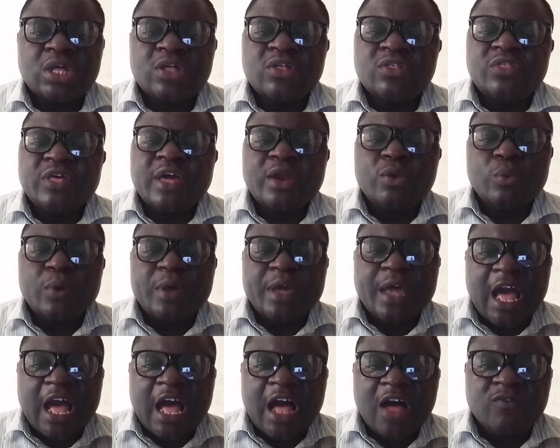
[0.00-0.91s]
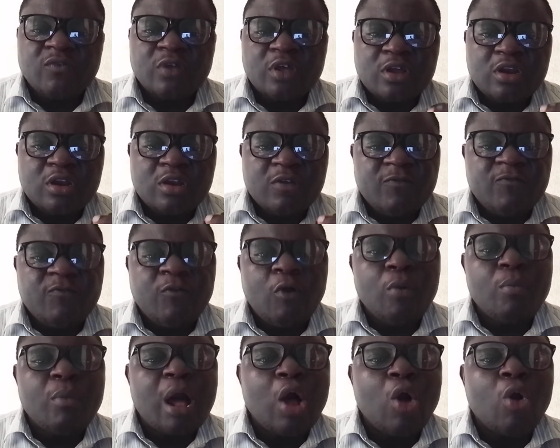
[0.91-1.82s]
Then we have the
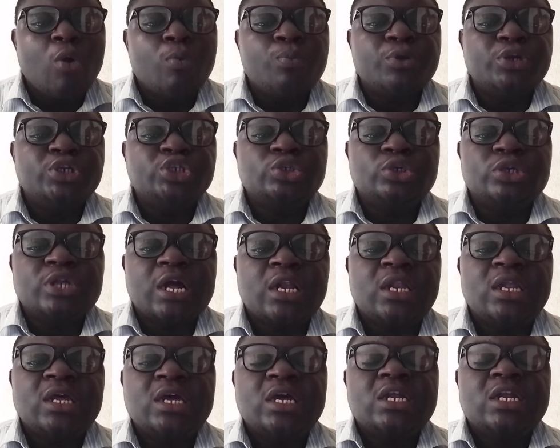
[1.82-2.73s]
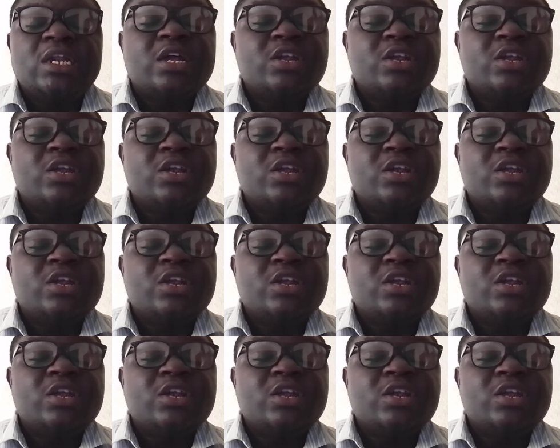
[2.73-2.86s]
formal operational